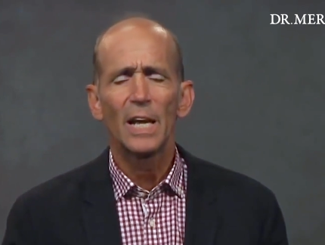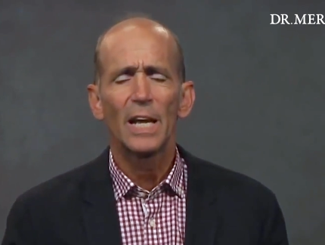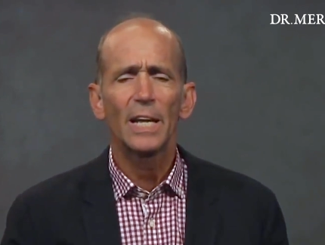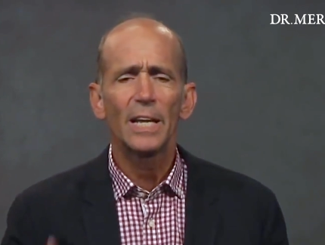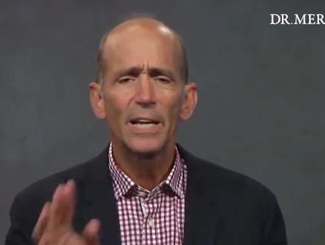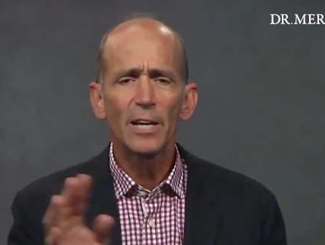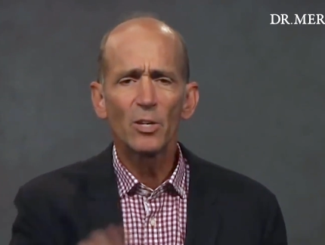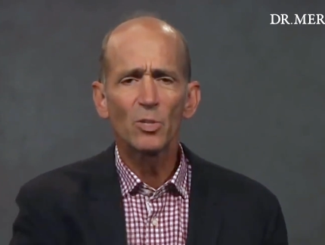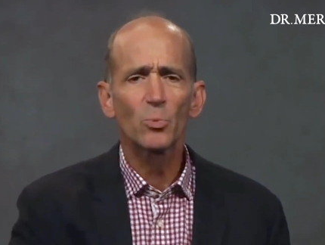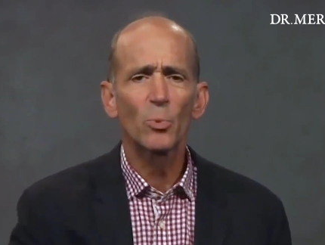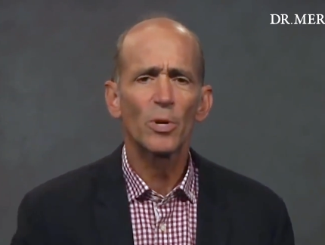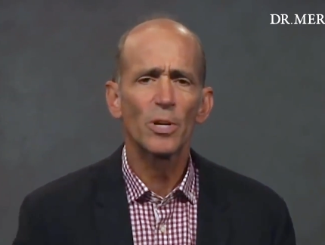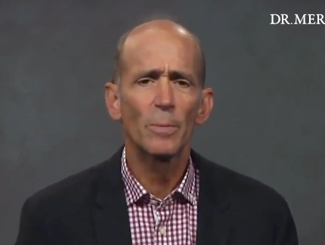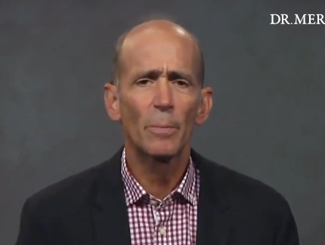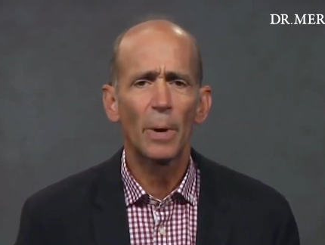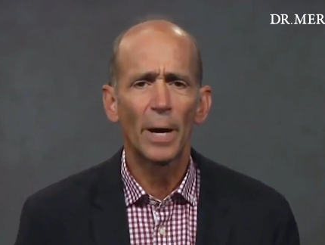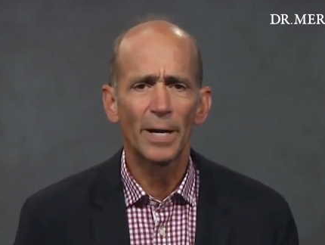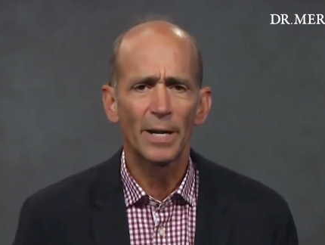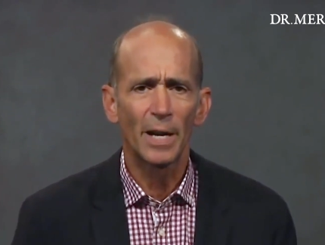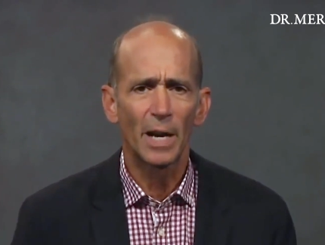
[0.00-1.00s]
And here's one you
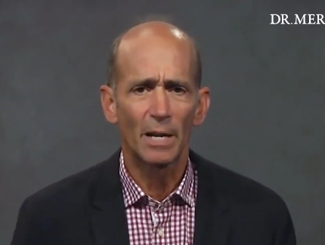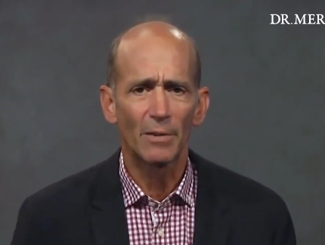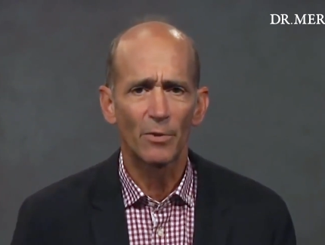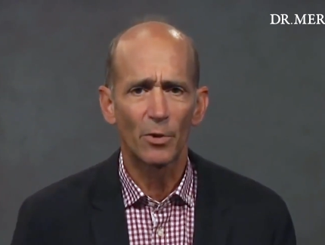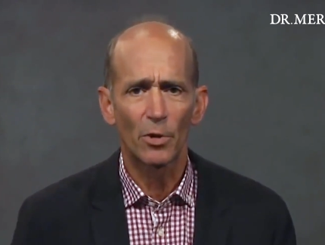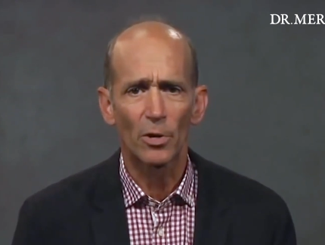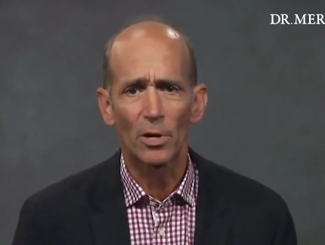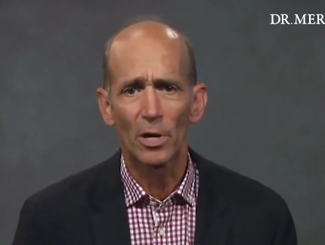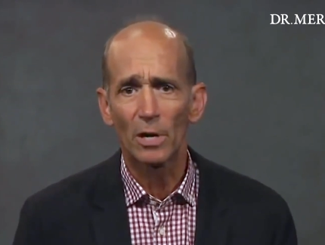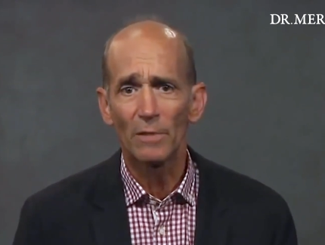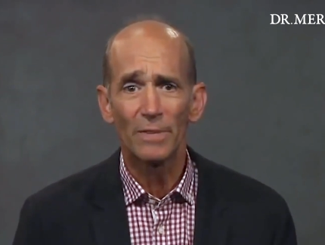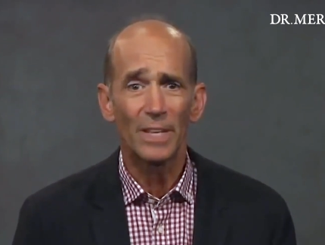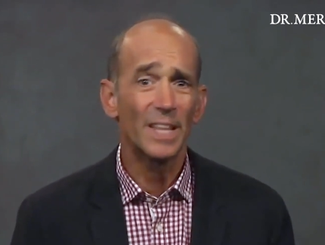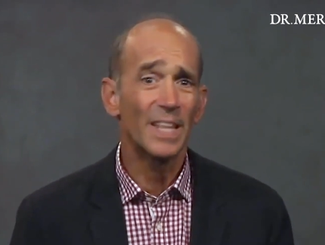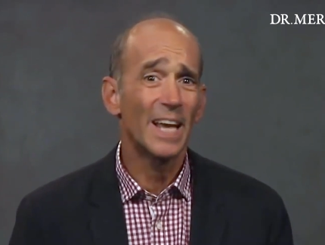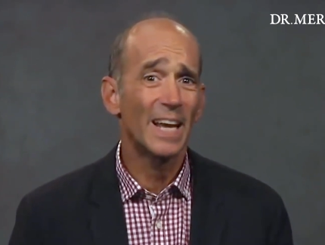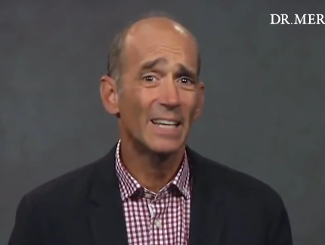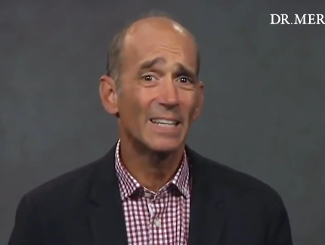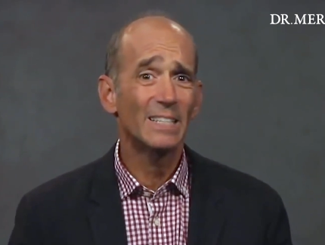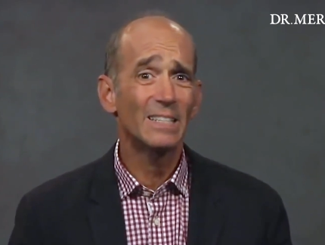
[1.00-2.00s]
might not have heard of,
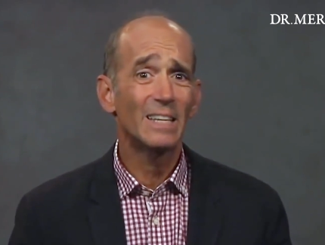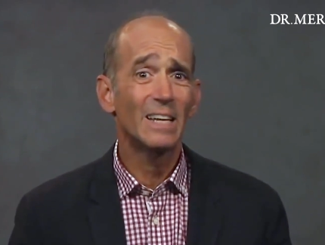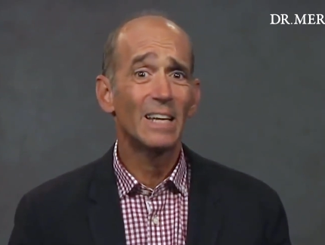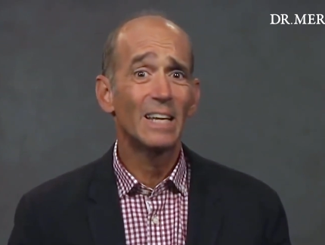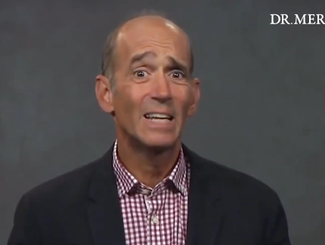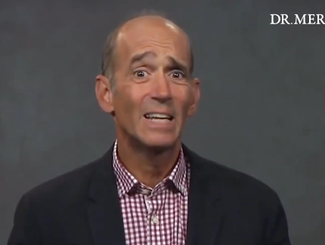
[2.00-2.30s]
and that is